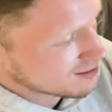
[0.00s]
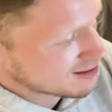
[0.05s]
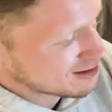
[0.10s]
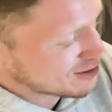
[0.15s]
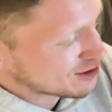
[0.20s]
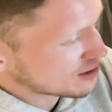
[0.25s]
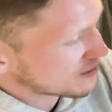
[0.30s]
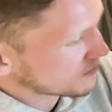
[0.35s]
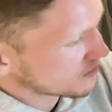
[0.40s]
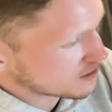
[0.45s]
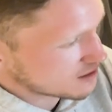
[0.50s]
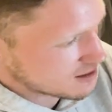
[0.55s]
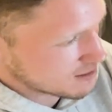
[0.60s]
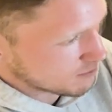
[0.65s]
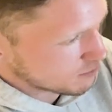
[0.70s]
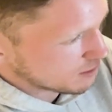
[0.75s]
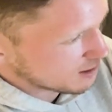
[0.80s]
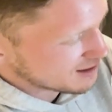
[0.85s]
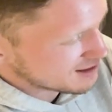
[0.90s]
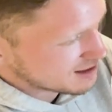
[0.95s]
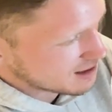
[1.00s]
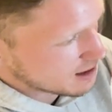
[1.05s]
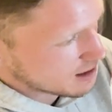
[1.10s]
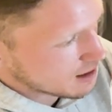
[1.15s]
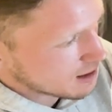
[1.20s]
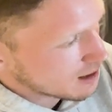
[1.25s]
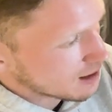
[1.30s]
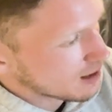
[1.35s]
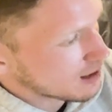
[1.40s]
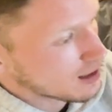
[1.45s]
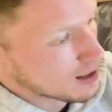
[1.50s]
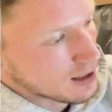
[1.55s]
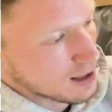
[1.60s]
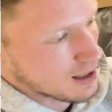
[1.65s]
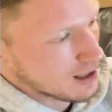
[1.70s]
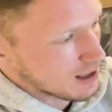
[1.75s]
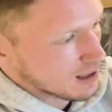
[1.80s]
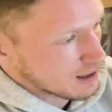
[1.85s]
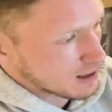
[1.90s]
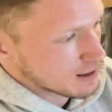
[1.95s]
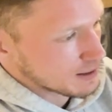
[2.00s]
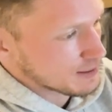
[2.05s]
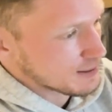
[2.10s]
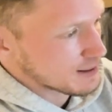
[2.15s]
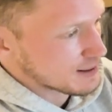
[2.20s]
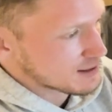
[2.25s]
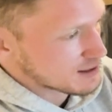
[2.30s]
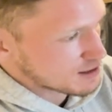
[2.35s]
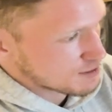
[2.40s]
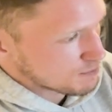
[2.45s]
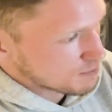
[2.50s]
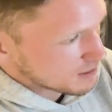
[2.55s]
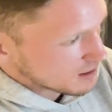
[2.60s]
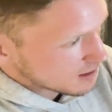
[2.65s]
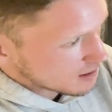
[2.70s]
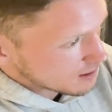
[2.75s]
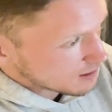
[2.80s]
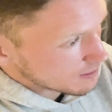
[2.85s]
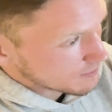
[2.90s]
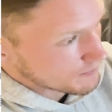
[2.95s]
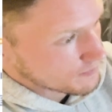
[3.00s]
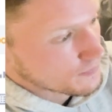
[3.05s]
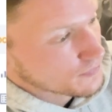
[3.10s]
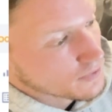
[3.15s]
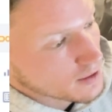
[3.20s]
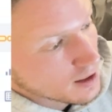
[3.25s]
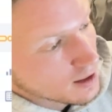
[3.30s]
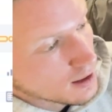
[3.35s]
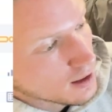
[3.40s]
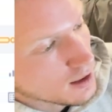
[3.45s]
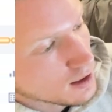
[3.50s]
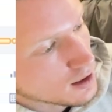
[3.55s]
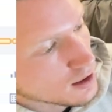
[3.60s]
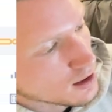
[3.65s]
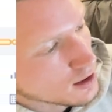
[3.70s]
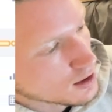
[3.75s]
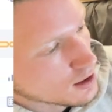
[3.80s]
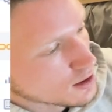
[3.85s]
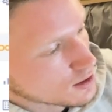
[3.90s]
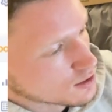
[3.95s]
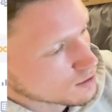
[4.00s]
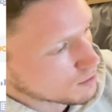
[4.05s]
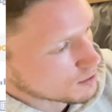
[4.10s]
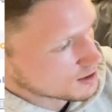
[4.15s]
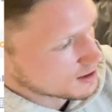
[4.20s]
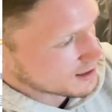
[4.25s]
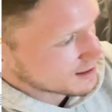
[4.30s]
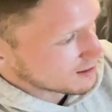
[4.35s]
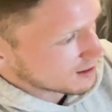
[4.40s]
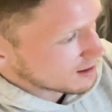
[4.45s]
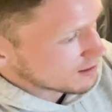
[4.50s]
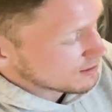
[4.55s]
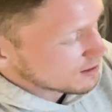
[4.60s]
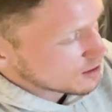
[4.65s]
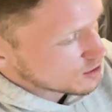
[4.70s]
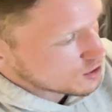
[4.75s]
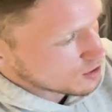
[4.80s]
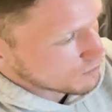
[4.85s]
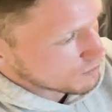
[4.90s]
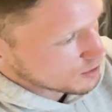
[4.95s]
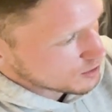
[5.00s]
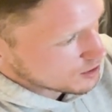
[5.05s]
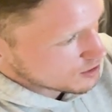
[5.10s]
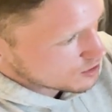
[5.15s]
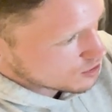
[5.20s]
just for simplicity and speed. So we'll select the condition, which is